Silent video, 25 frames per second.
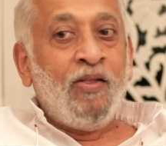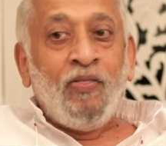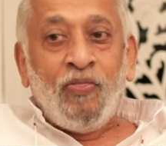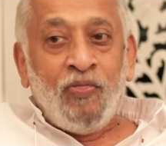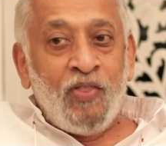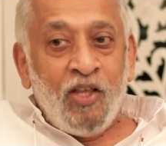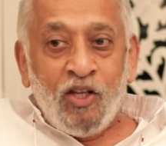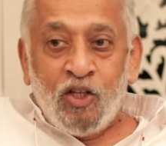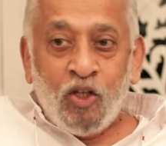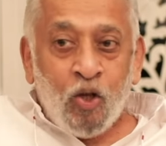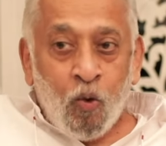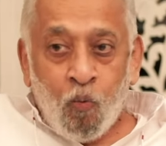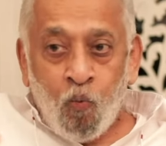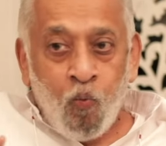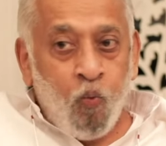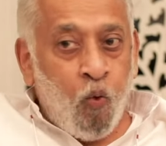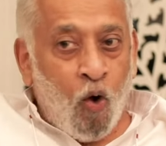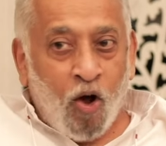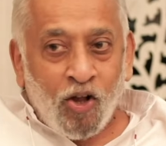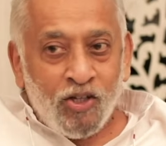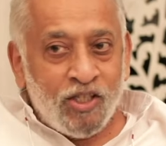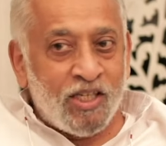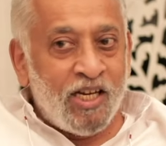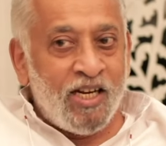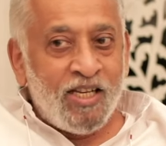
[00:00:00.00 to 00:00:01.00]
this
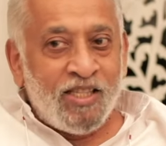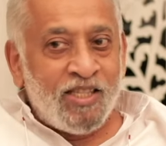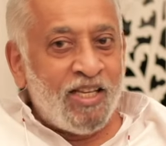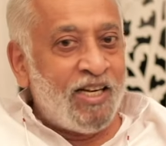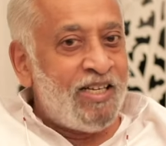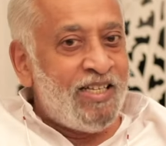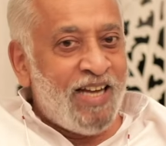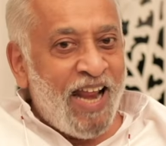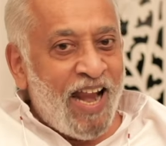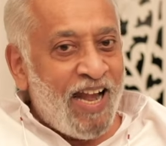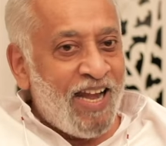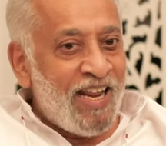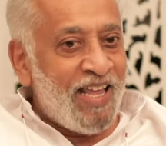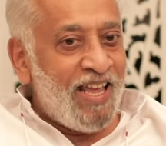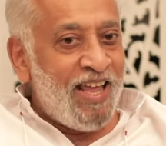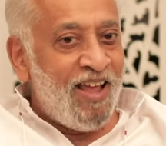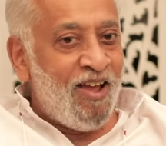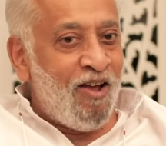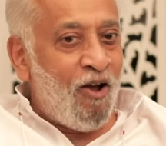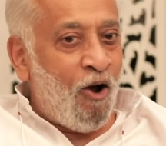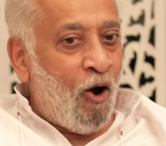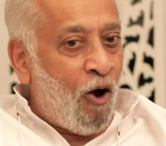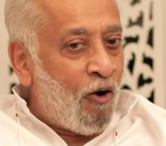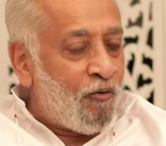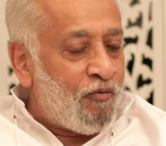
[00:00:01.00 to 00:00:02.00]
wasn't the Delhi
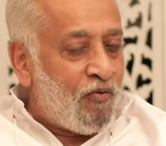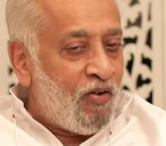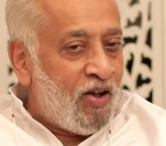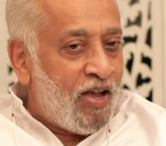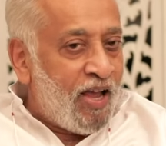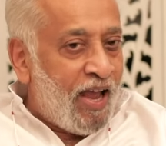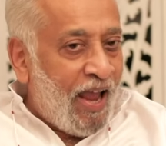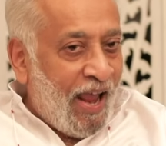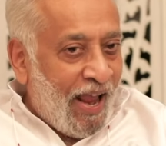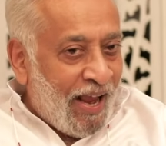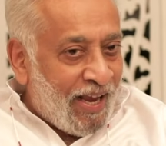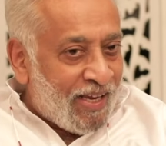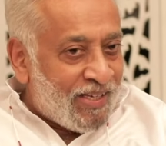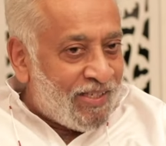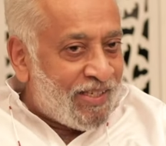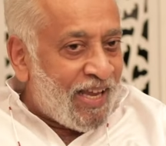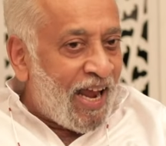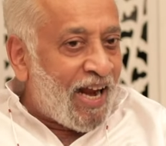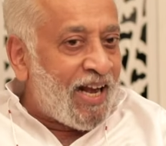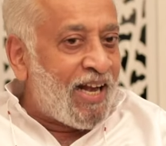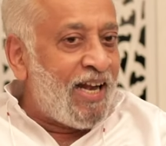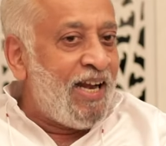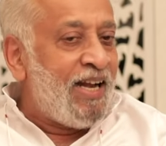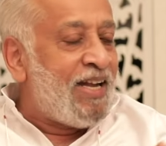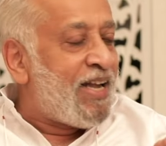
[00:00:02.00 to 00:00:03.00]
of
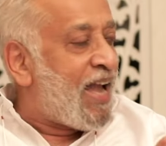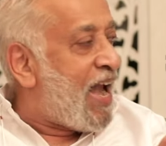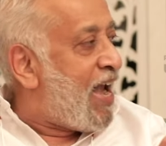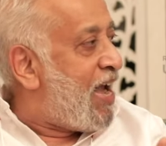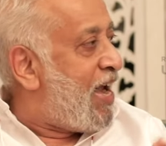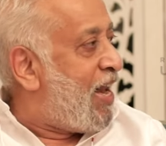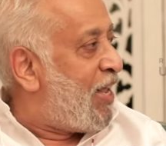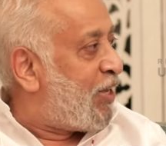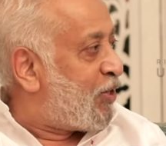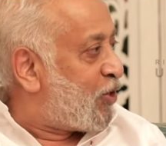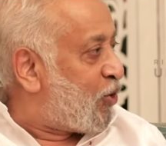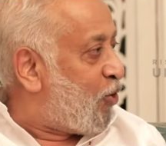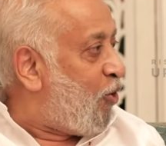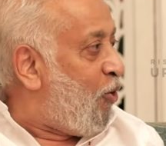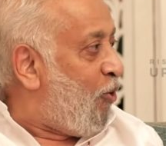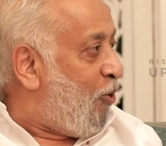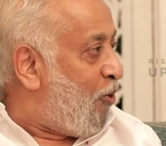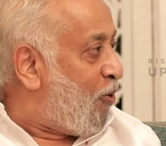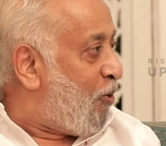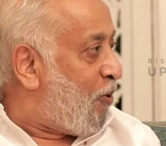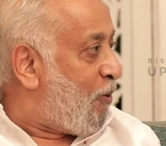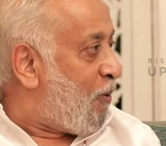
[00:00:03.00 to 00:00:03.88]
exactly 10 days ago.